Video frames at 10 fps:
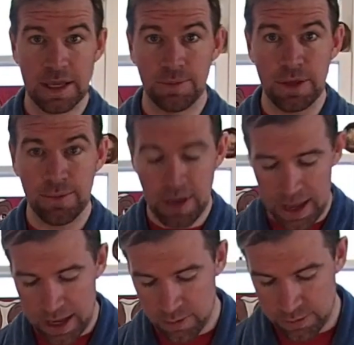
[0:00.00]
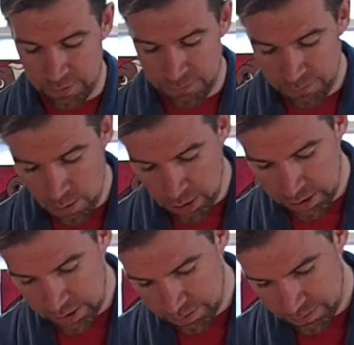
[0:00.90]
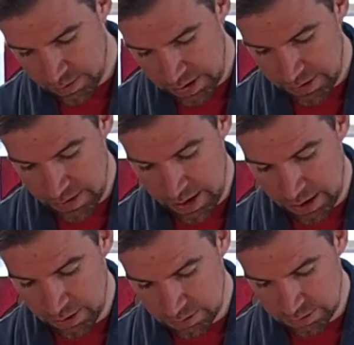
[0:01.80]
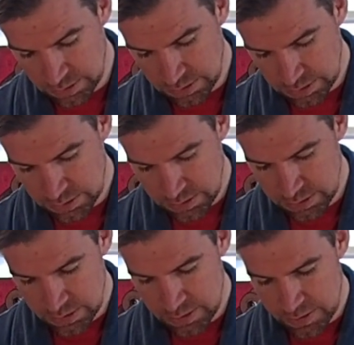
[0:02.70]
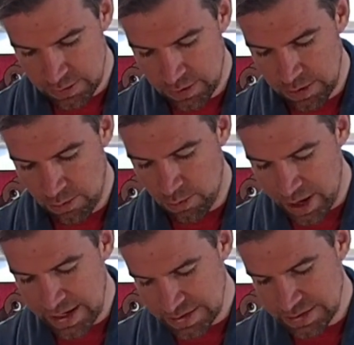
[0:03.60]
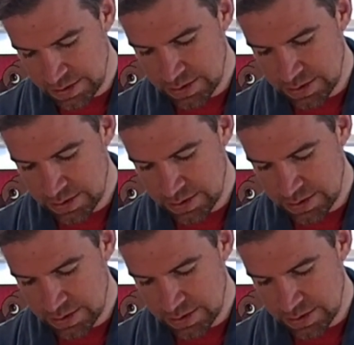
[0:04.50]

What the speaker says: and beat my egg with a fork in there so the white